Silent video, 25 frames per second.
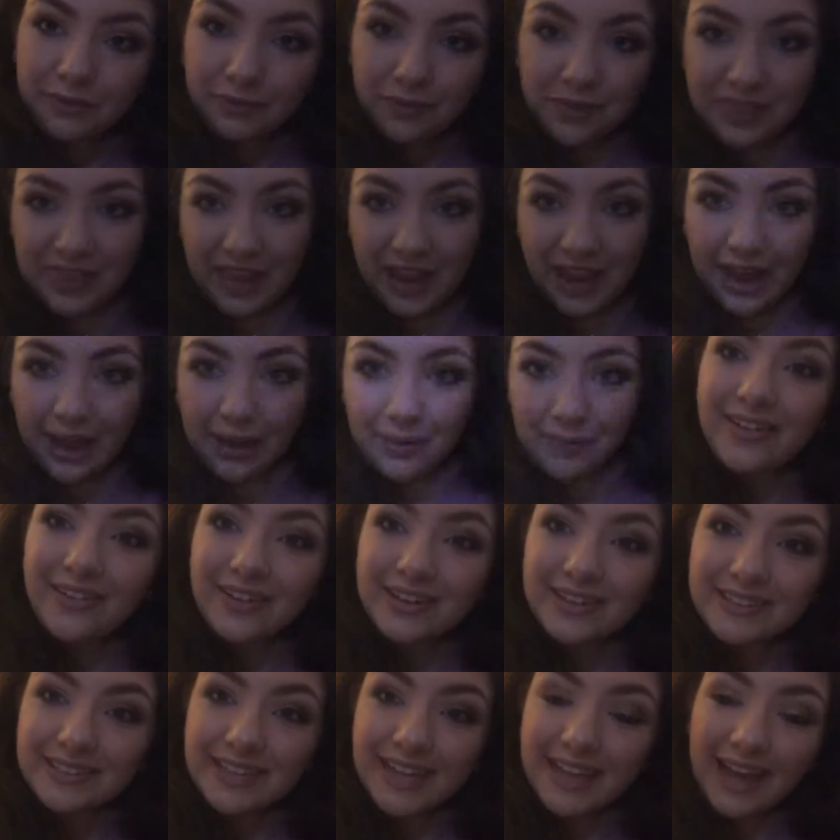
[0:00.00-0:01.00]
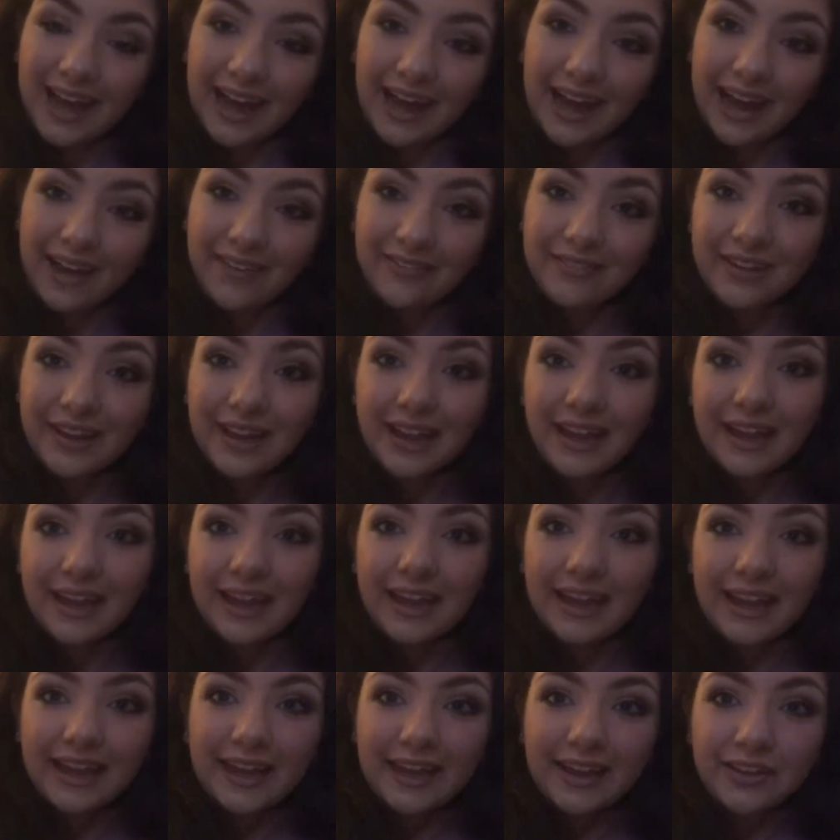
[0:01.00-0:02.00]
With that, I want to say have
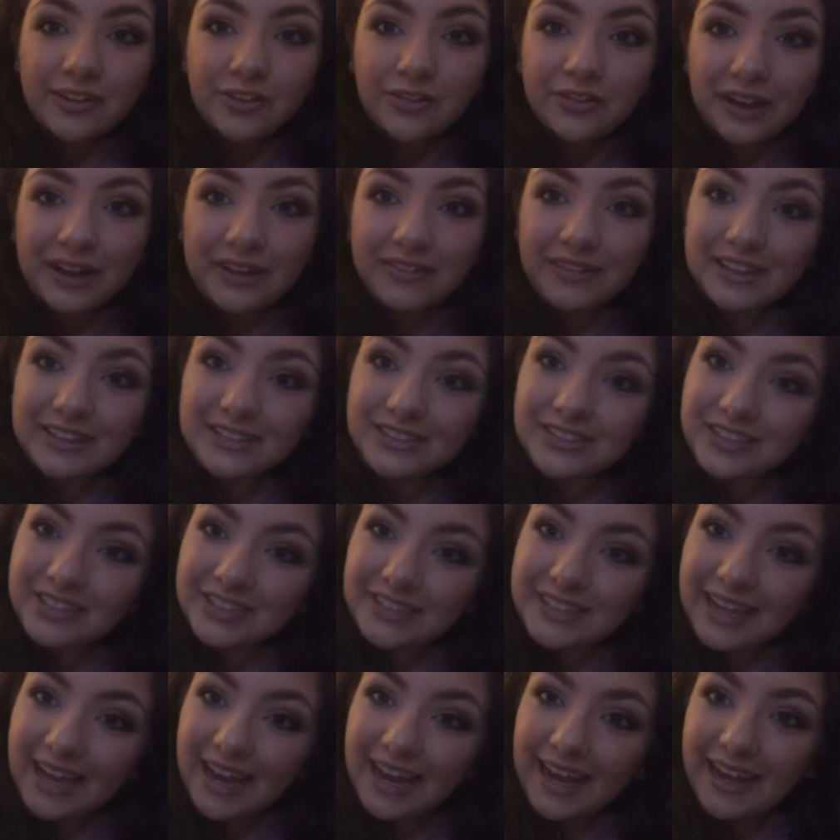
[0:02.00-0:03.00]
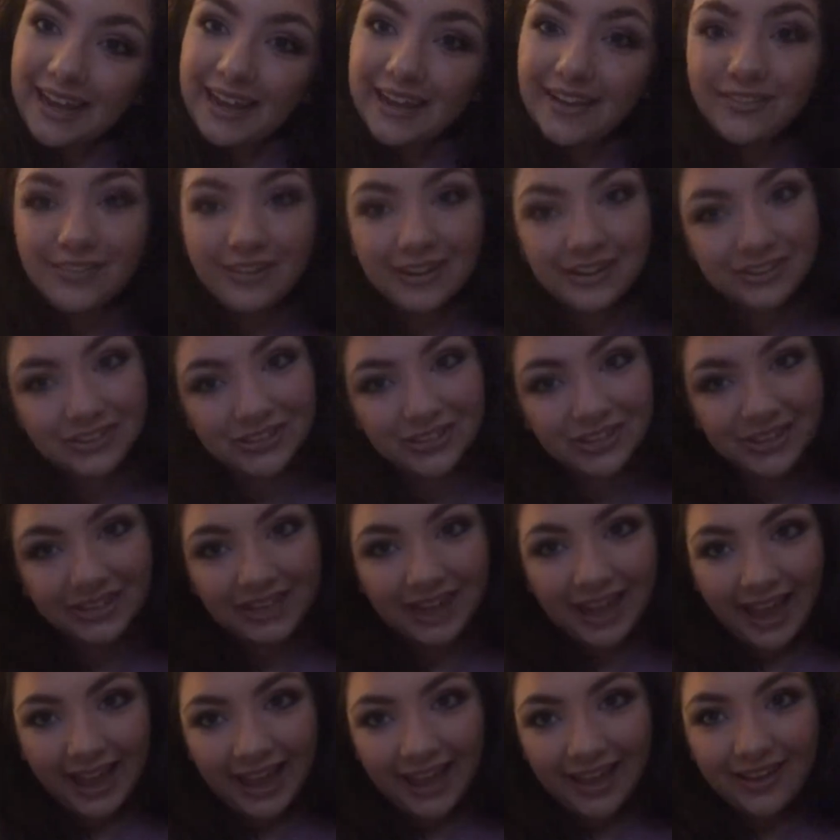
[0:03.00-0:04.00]
a great rest of your day, rest of your
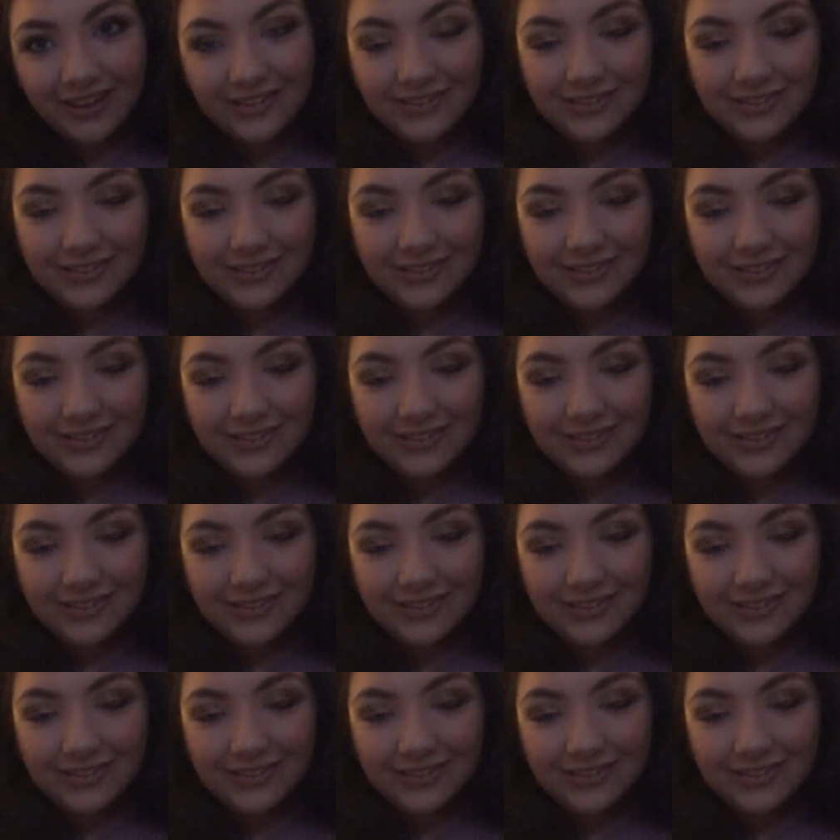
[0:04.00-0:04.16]
night,